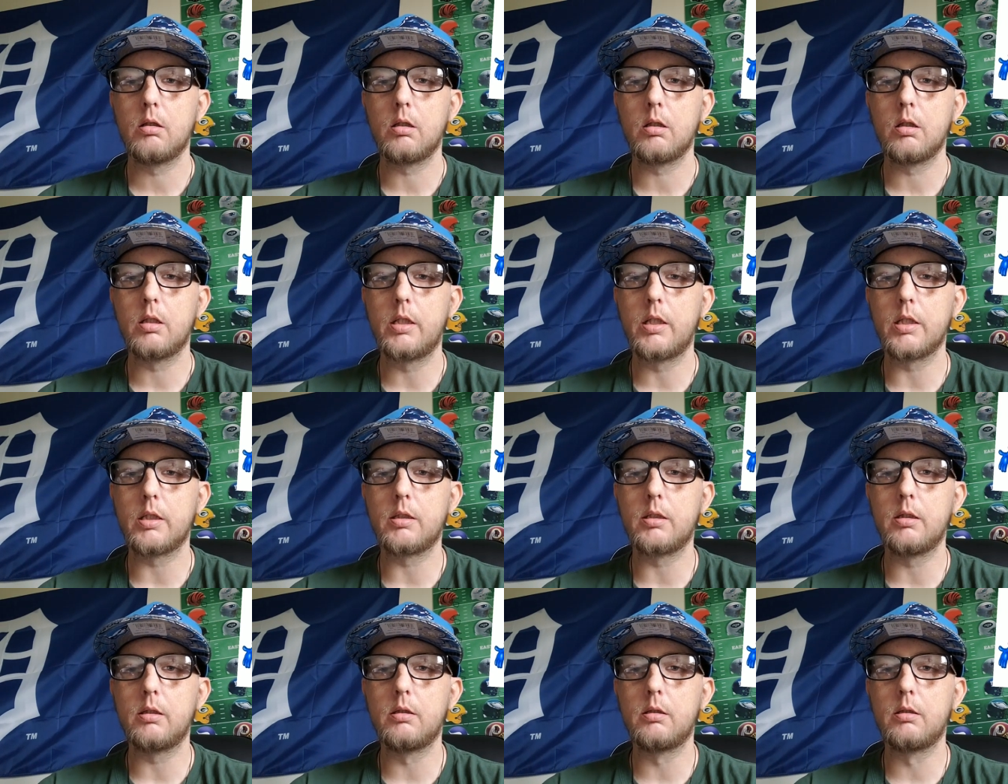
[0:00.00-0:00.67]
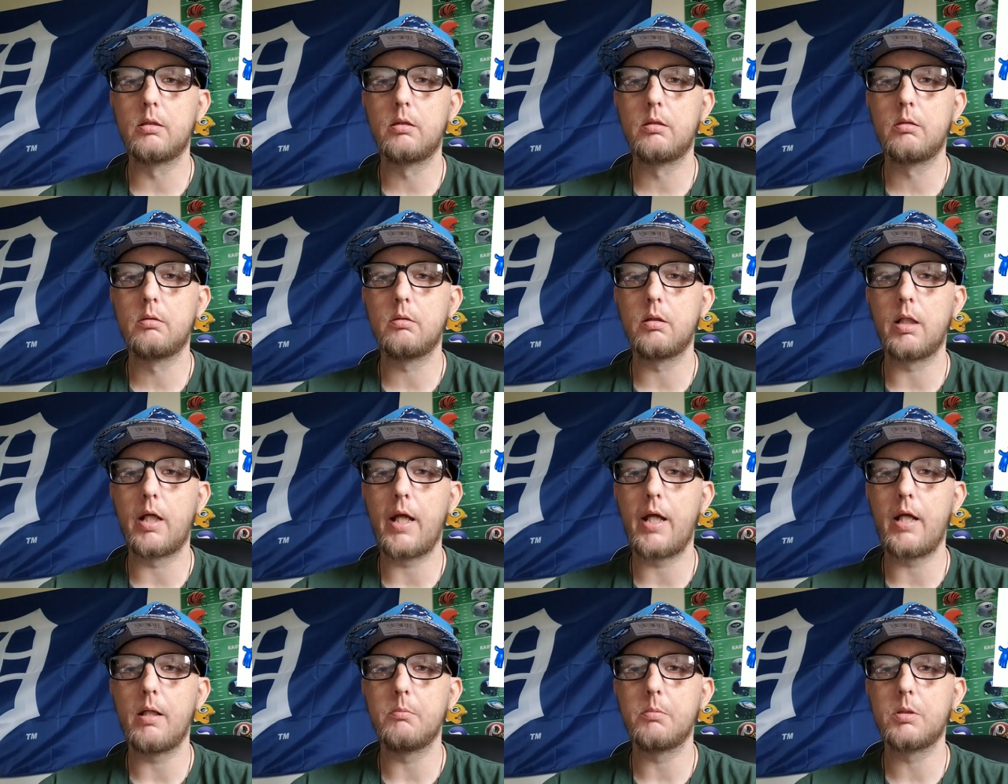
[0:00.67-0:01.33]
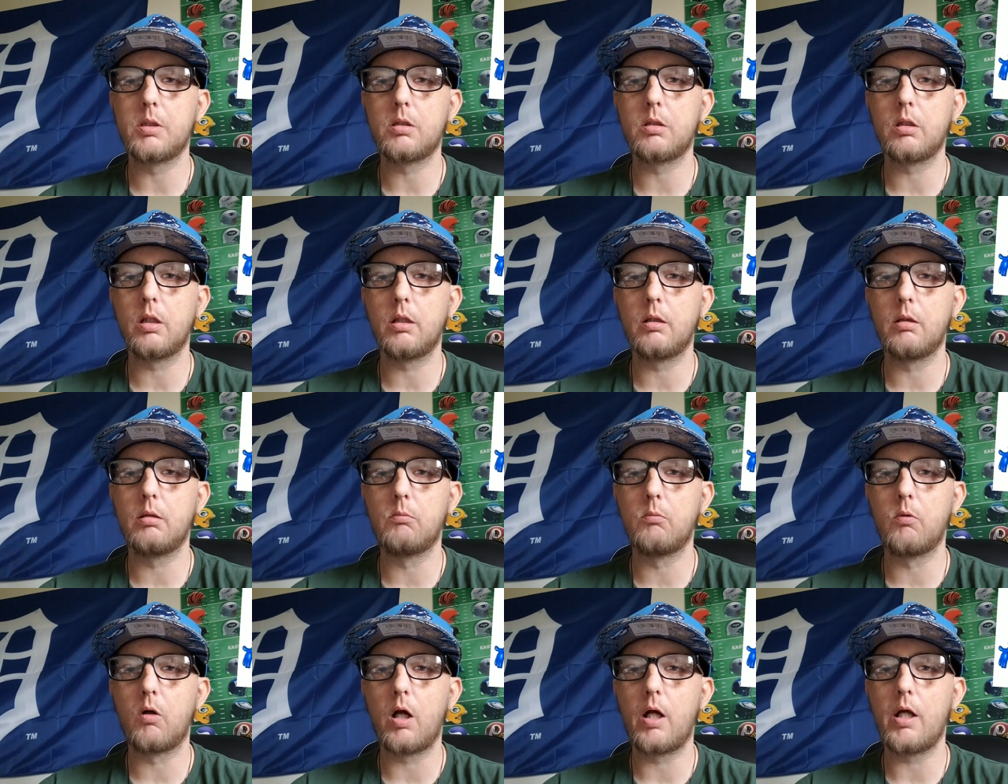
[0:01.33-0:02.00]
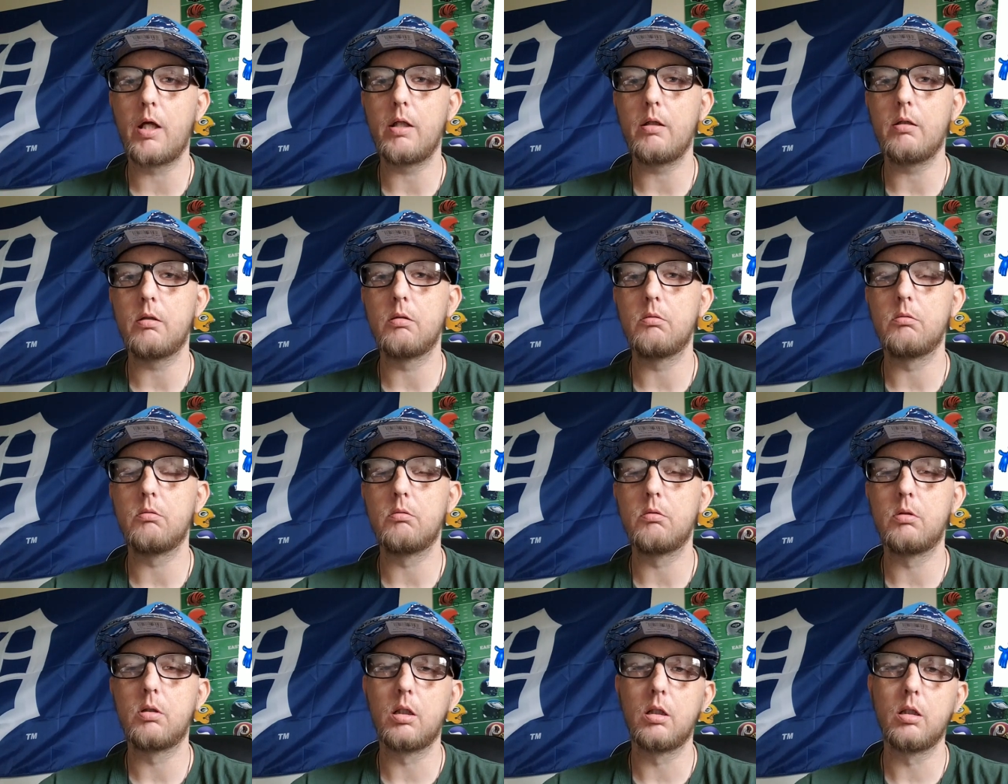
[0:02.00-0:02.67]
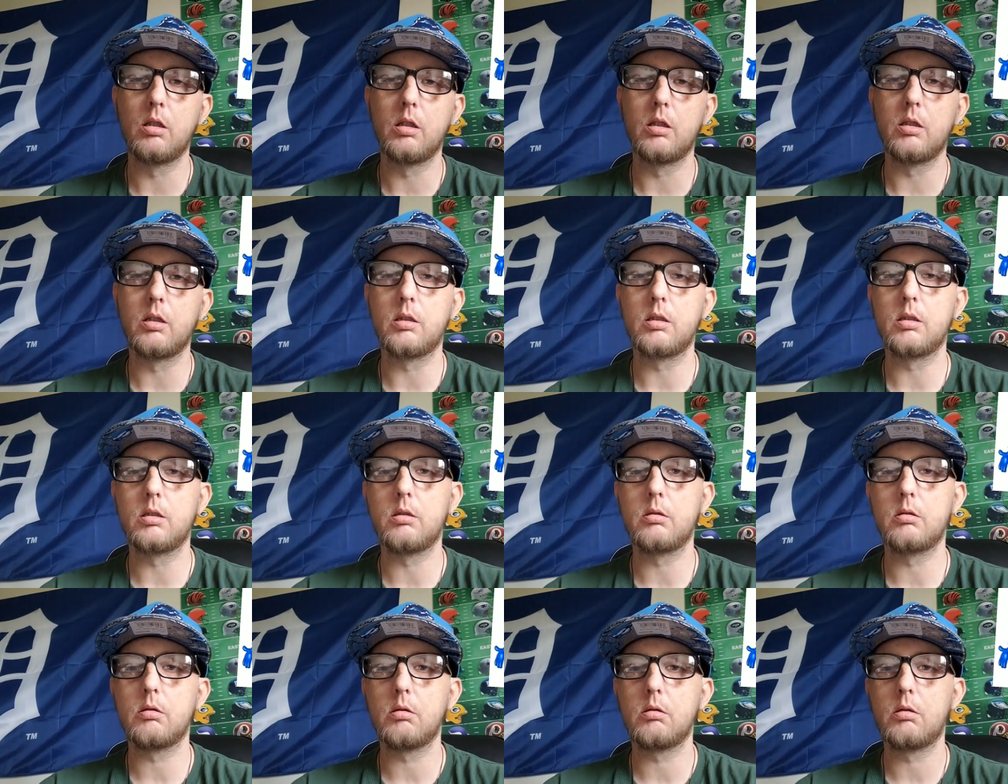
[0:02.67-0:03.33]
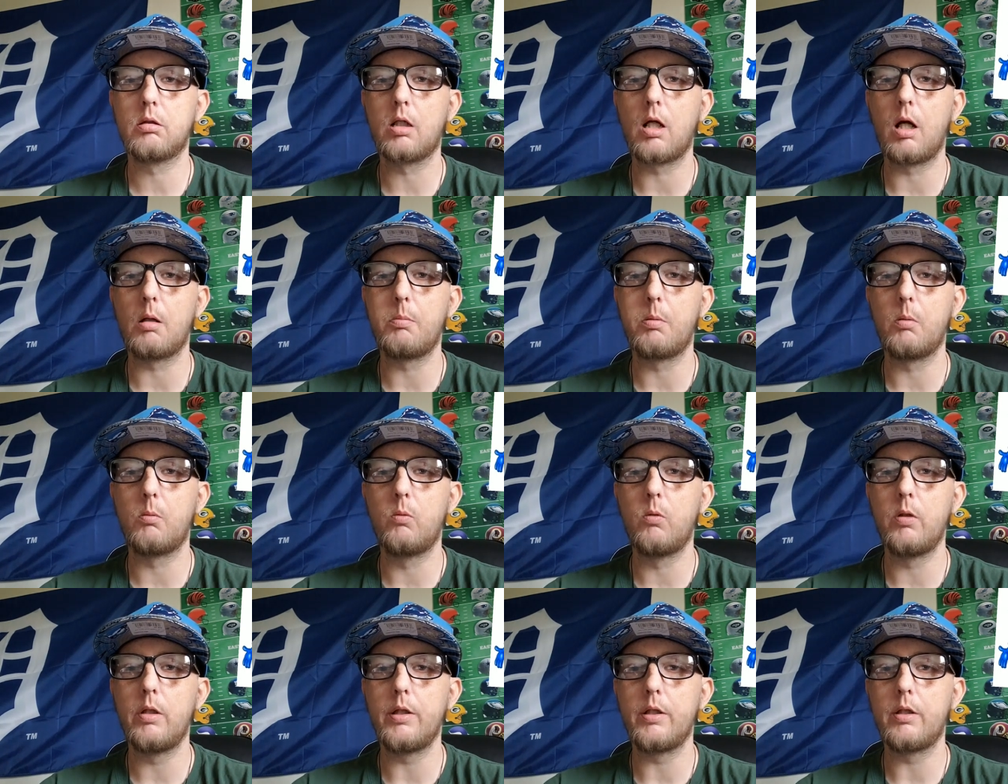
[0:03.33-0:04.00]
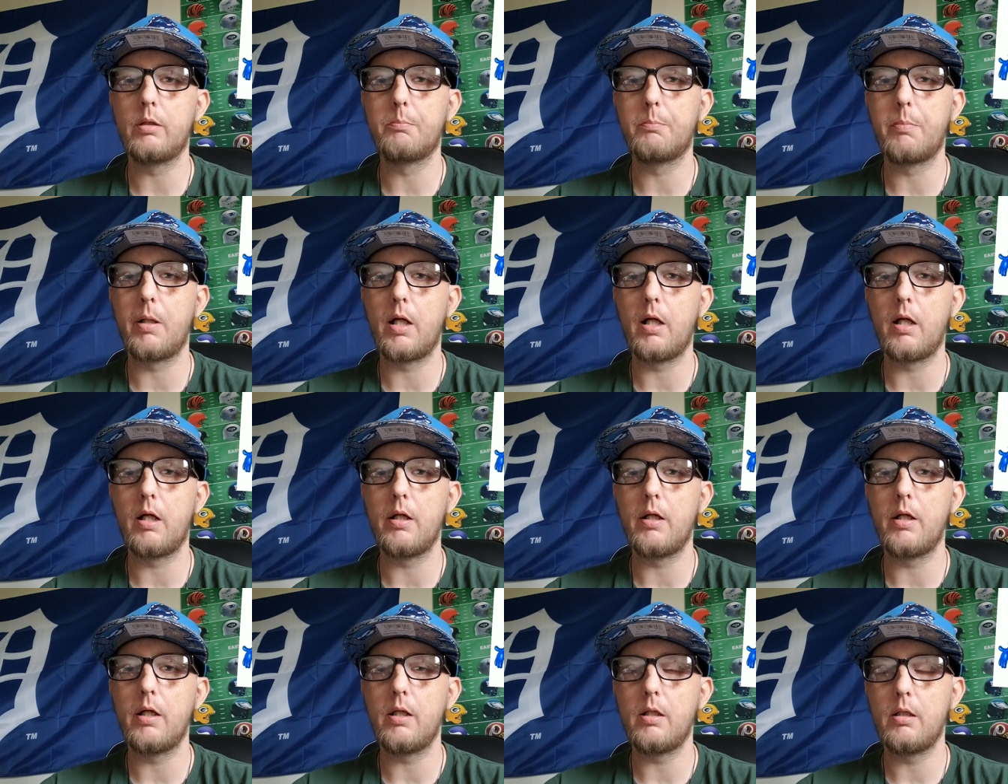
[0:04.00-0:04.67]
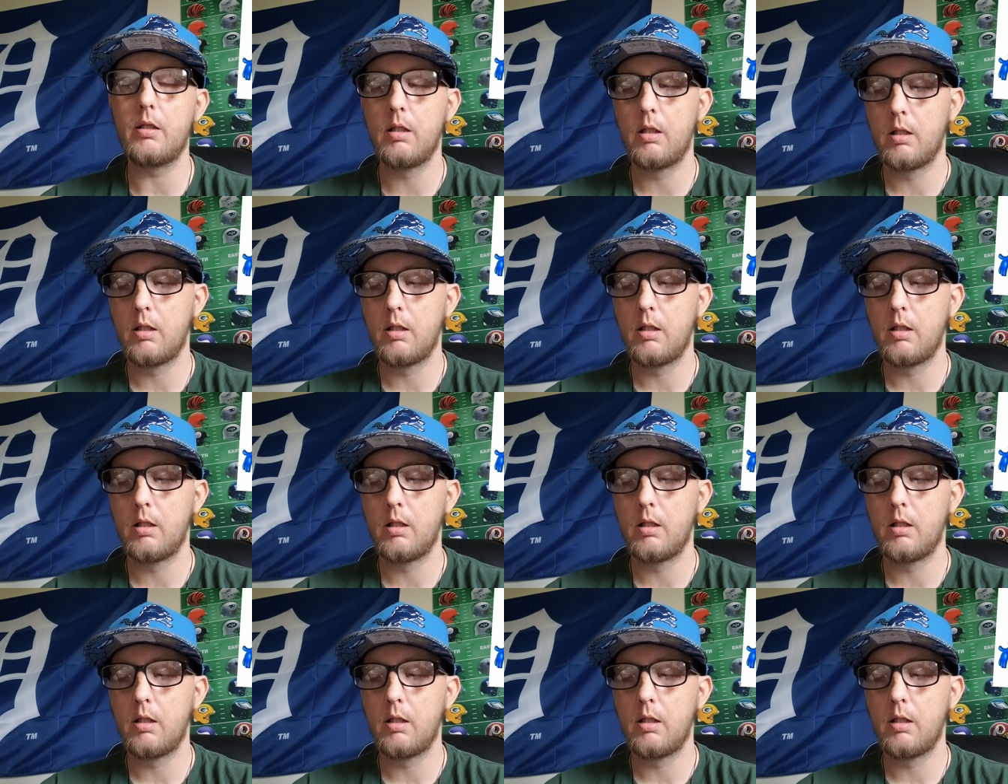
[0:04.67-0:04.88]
gets his hamstring right during this couple week period,